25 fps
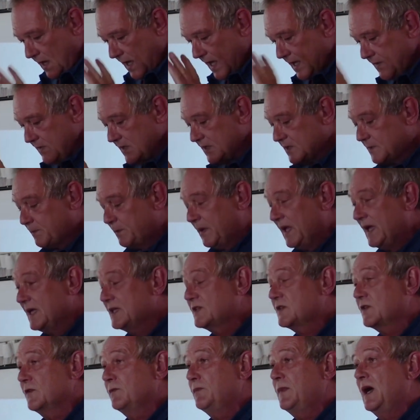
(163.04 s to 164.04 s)
in this
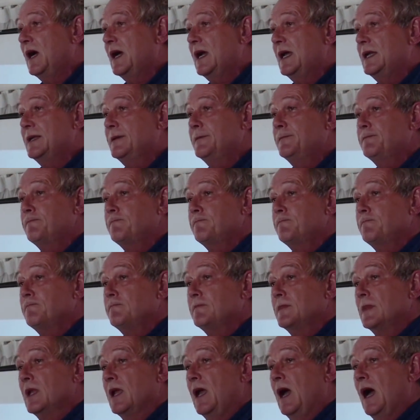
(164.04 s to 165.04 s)
place of mine,
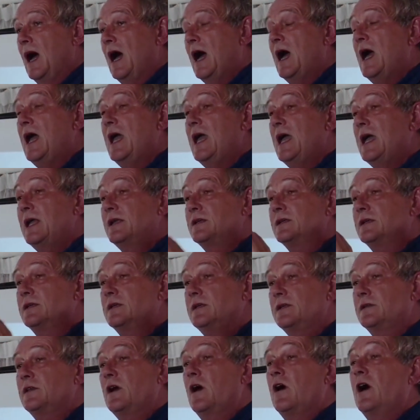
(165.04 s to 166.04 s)
I had
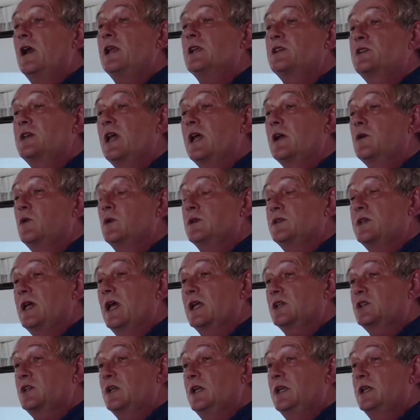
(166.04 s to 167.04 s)
the heart attack was
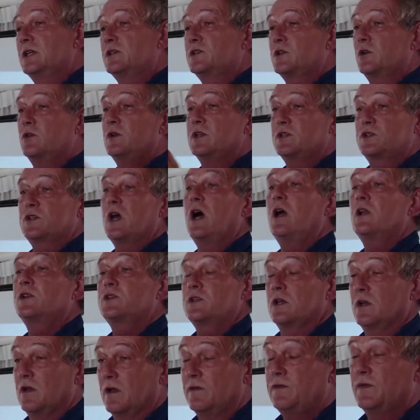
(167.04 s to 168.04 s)
actually as a
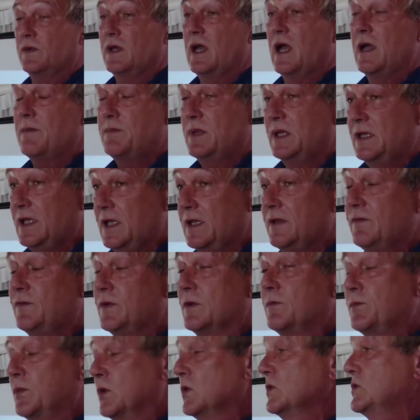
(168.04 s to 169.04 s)
result of, I believe,
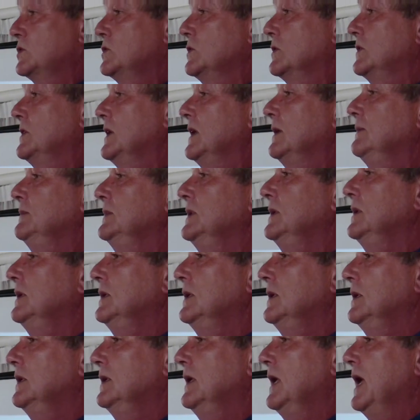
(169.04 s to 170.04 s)
it brought to a thing,
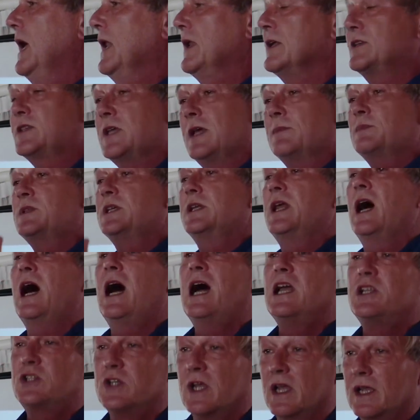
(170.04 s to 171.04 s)
an attempted
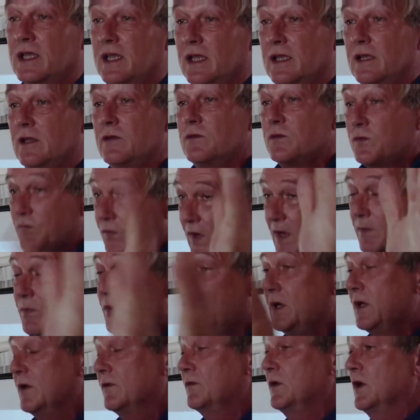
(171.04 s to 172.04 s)
hijacking in
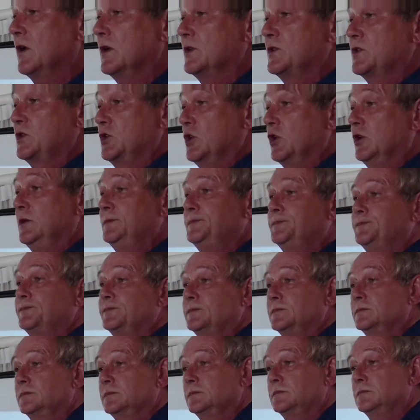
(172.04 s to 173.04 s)
February of last year,
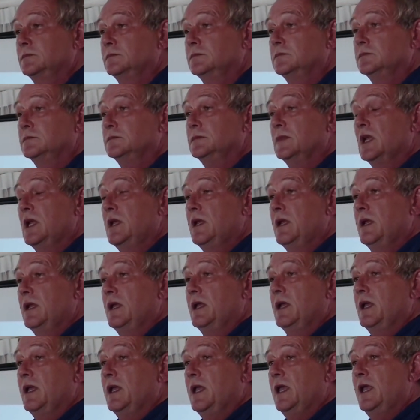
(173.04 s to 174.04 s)

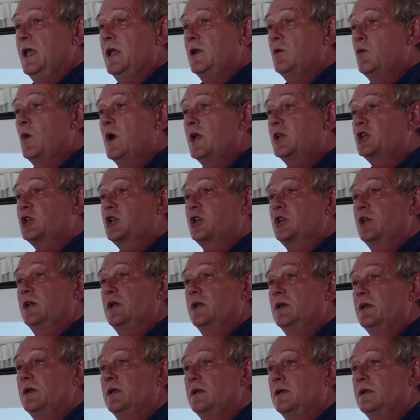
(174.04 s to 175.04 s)
in which
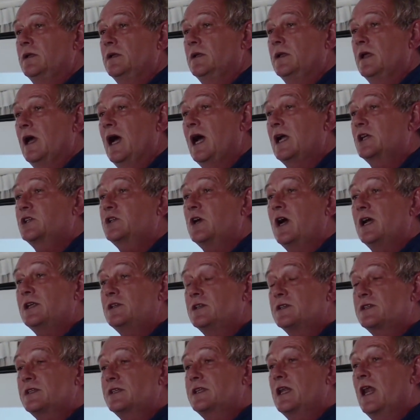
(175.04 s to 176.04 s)
I
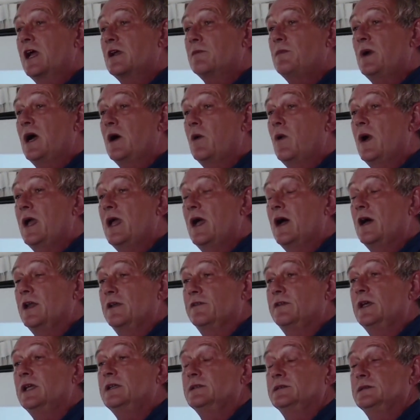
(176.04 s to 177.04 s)
tried to slug my way out
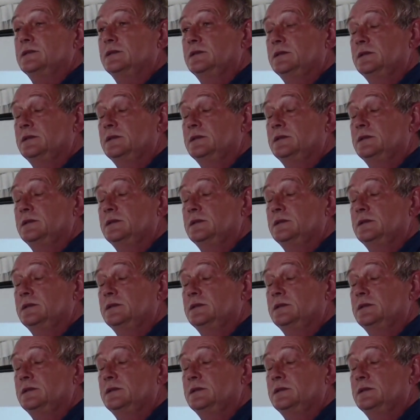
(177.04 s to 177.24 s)
of it.